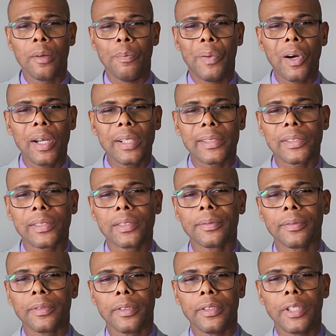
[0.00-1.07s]
But
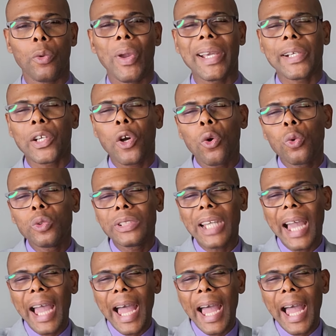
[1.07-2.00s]
they were called